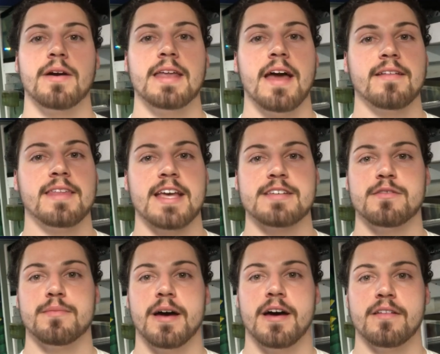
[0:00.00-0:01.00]
Right now it takes
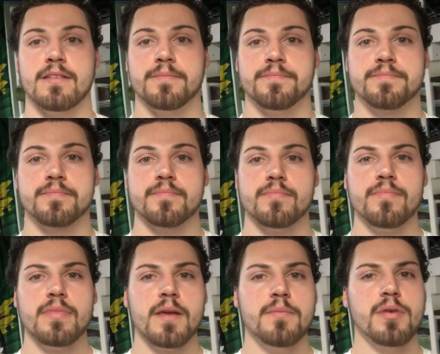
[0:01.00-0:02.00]
me about
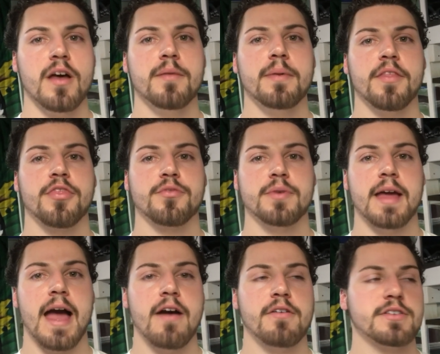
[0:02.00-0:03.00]
3
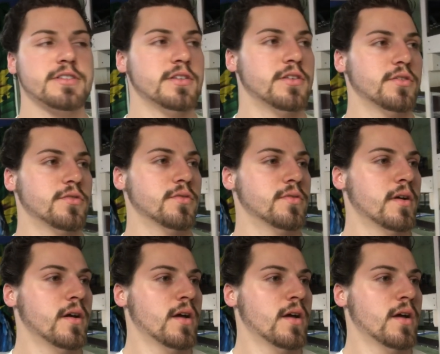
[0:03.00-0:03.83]
hours to do